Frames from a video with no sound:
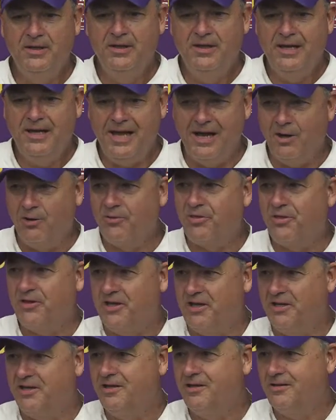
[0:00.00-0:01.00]

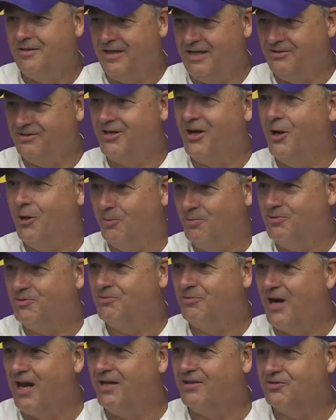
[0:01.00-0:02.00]
healthy has helped,
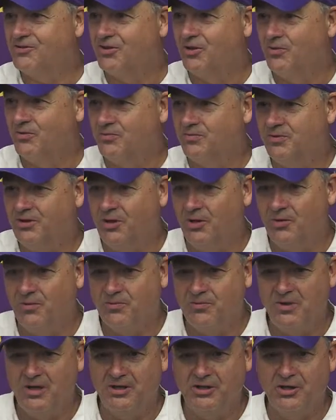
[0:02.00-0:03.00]
right? So you know,
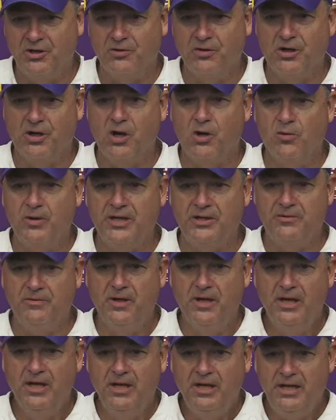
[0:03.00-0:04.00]
a year ago he
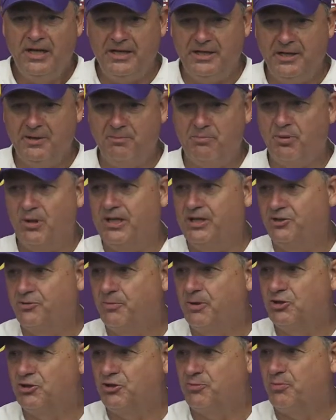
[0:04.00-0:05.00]
he didn't play as
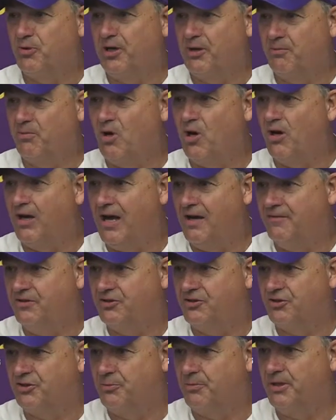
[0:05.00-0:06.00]
much spring ball,
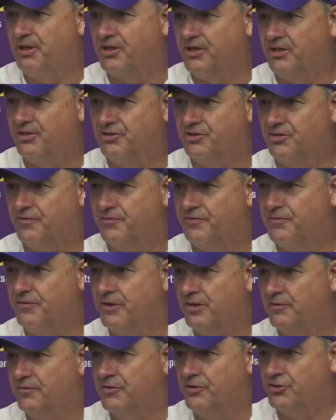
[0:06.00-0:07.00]
obviously, because of,
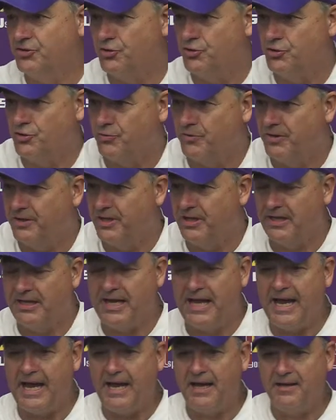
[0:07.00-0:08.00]
of the surgery that he
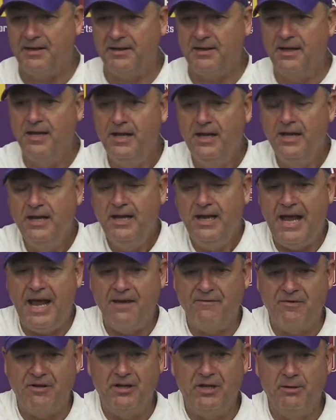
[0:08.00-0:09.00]
had and
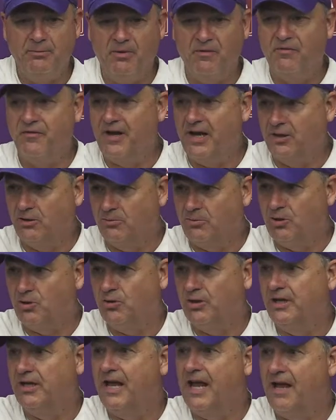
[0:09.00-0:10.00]
having him available
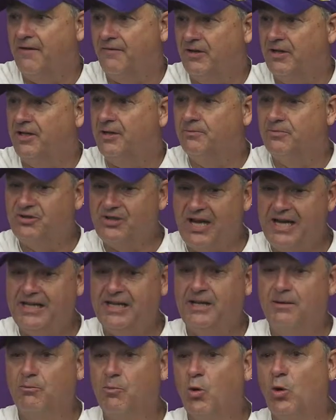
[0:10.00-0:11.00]
and having him
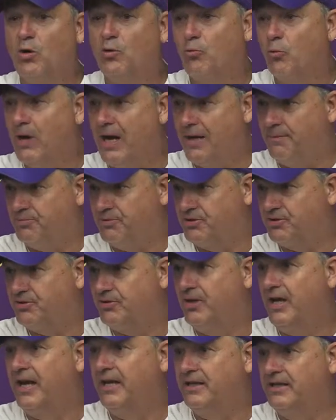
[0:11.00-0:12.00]
taking more reps
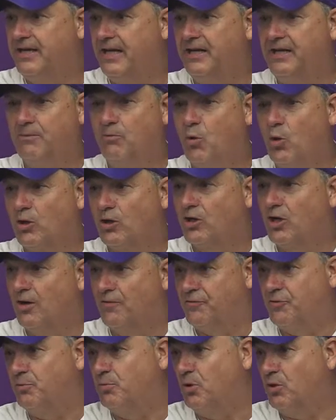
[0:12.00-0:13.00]
and getting more
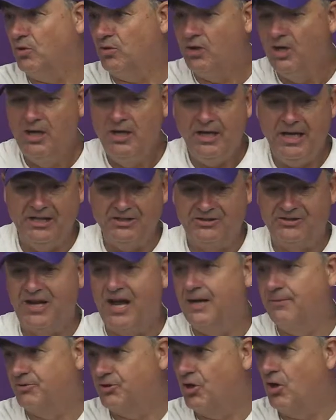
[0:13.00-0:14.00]
comfortable as
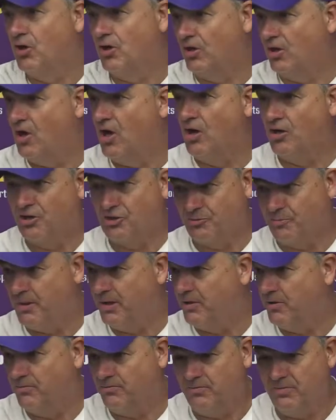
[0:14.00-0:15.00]
time's gone along has
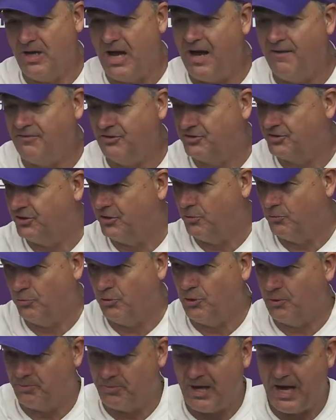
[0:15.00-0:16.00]
been a, obviously a
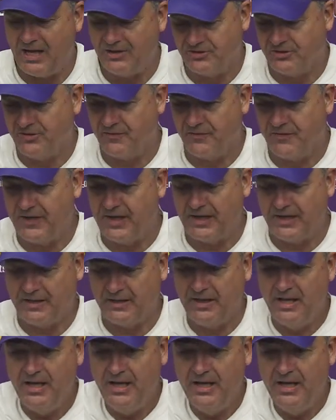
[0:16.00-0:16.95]
really positive thing. And,